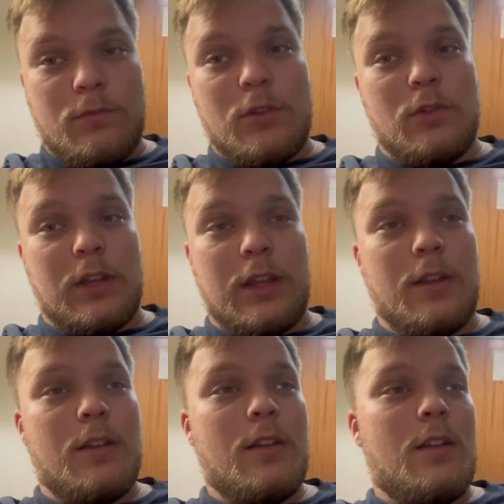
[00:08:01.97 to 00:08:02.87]
Okay.
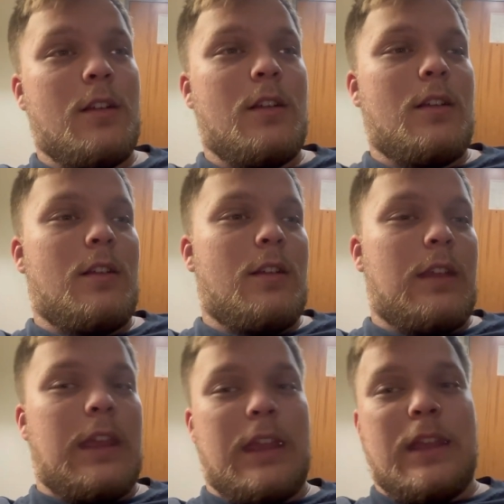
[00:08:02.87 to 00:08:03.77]

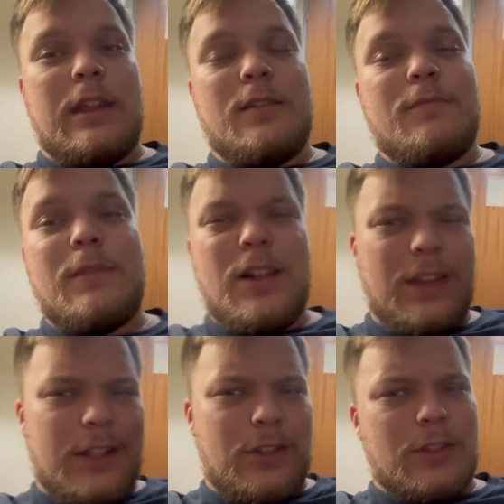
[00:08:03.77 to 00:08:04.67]
And I'll
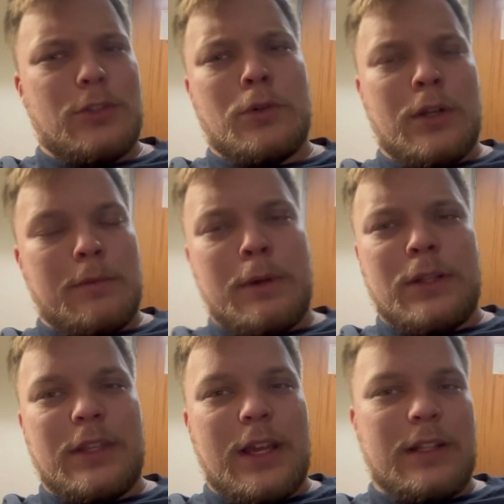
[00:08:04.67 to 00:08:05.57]
get you a story
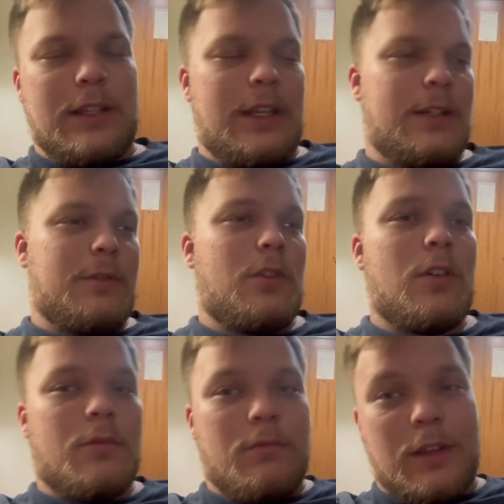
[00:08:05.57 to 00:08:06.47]
about that later
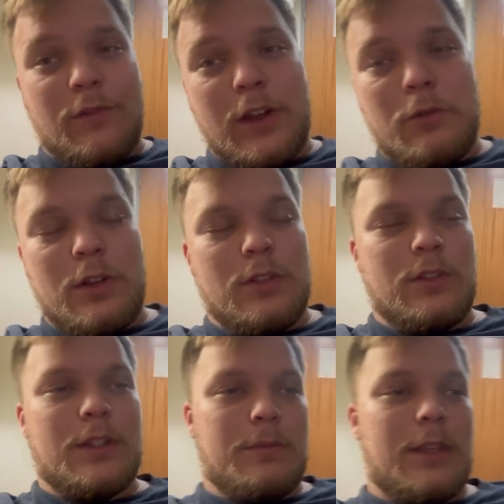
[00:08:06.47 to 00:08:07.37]
if I want to
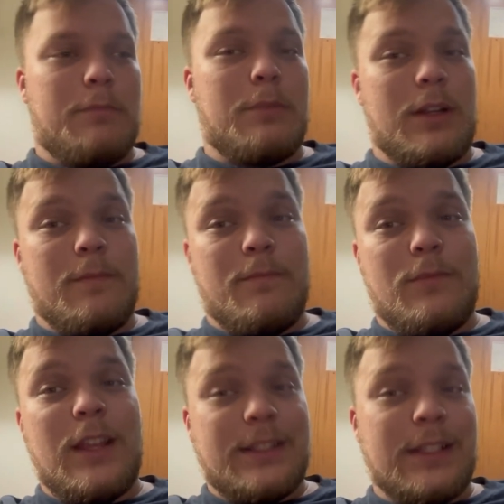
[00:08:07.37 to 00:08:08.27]
someday, but
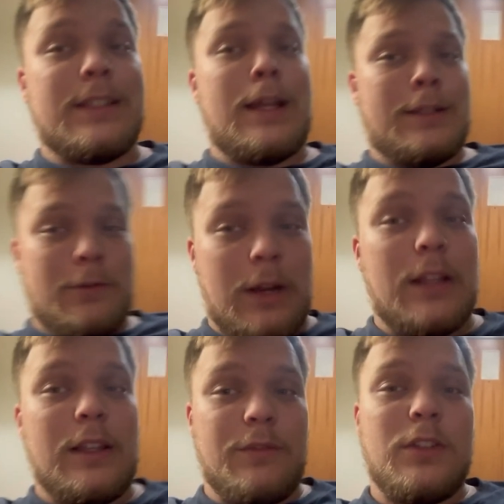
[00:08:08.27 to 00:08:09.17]
that's exactly why I
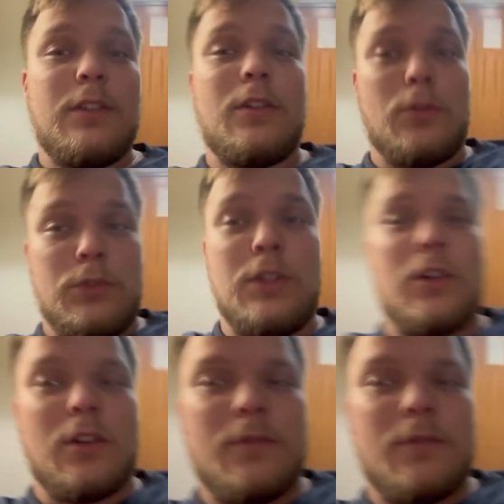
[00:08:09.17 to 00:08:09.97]
left OTR.